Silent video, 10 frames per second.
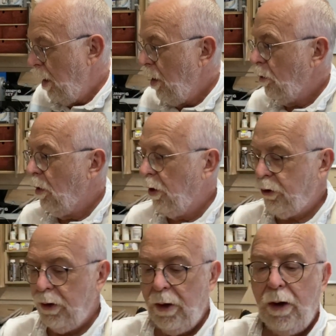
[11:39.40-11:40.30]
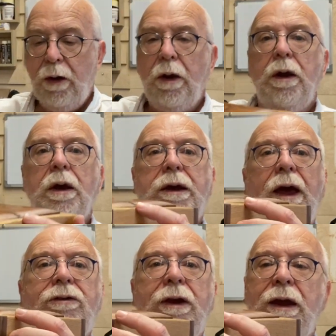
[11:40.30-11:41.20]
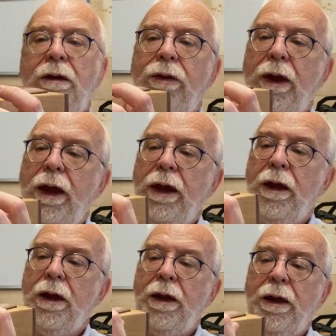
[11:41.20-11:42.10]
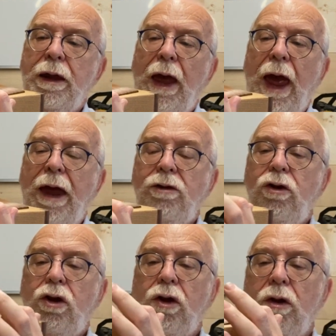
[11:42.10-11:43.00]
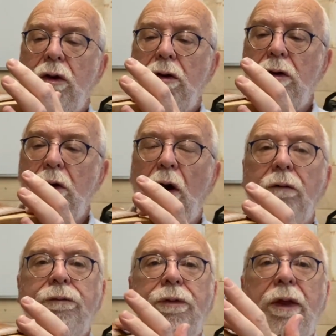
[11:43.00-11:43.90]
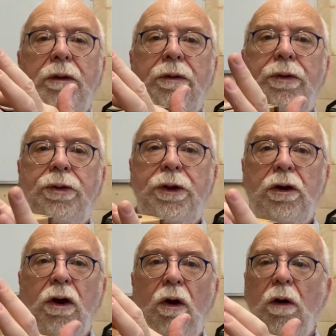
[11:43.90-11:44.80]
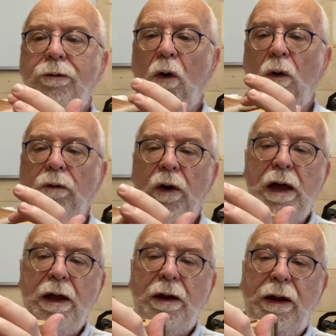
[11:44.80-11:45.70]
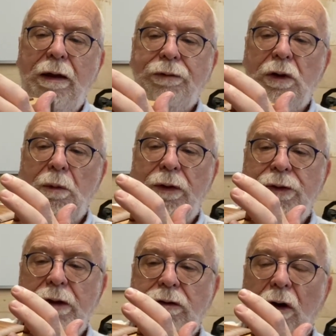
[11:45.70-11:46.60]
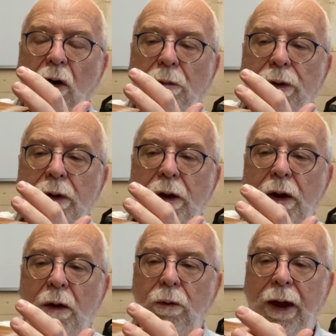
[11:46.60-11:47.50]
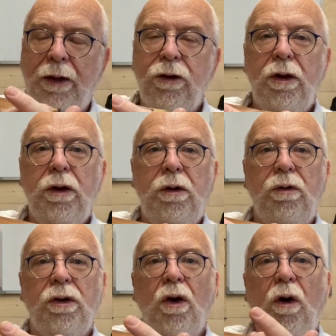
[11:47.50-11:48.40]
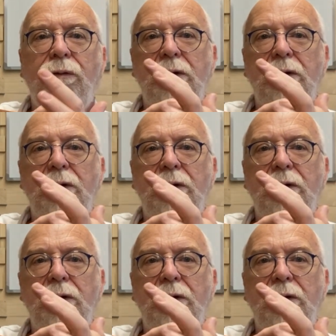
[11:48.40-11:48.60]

was getting the edge of the curve over level with the top. We had to use an awful